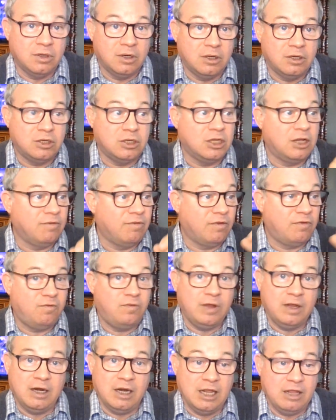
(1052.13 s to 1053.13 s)
to give a
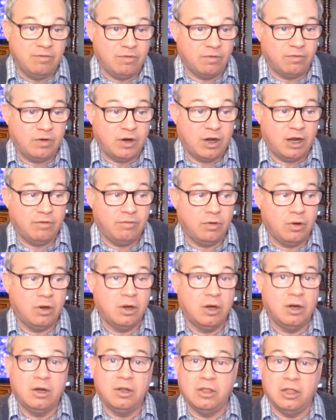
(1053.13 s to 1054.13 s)
fig leaf of cover
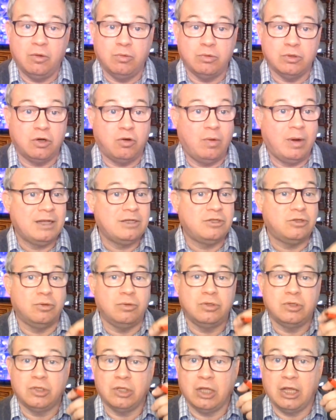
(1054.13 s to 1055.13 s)
that it was a grassroots
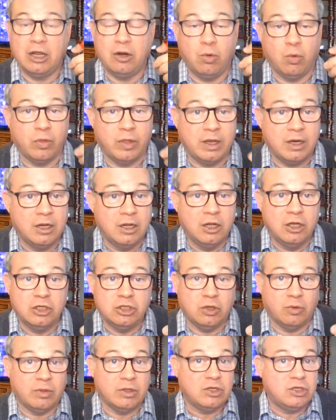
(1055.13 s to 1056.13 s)
thing, or that so
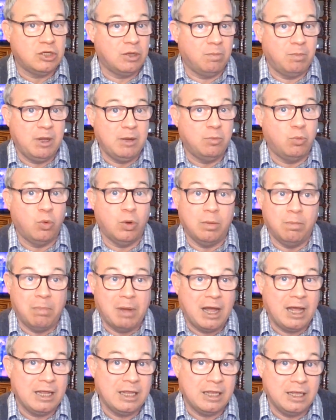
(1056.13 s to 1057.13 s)
that some people would
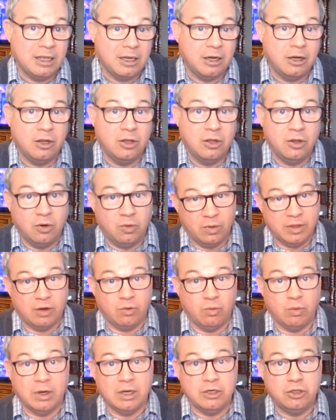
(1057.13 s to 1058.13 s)
buy in when they
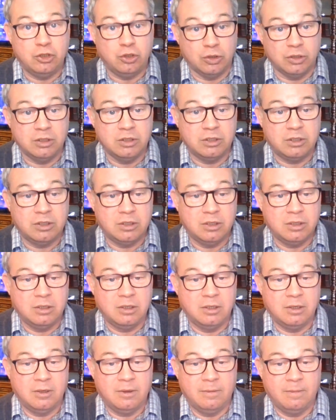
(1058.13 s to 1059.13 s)
really shouldn't.
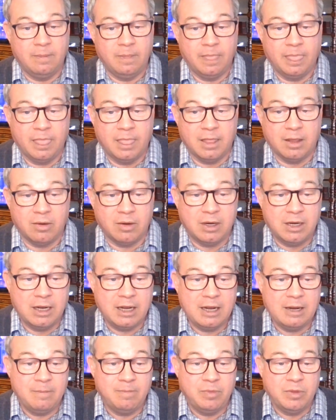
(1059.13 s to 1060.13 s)

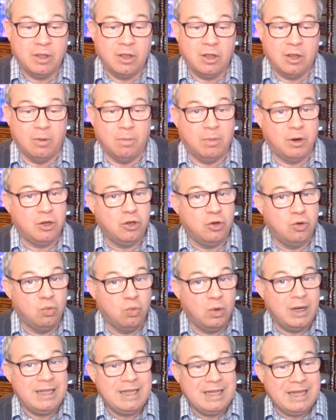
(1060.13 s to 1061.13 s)
Okay? But you
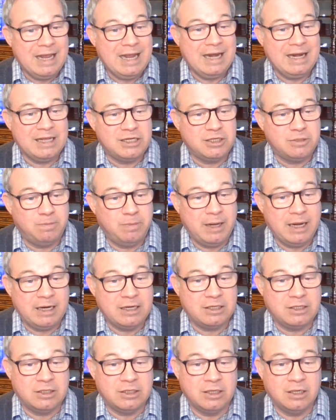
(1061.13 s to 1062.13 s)
really can't
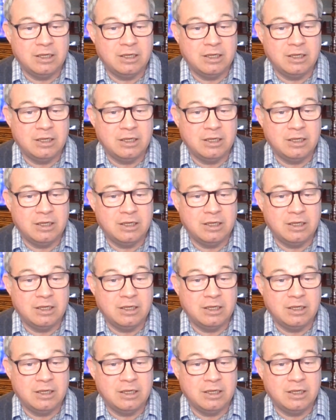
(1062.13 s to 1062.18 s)
expect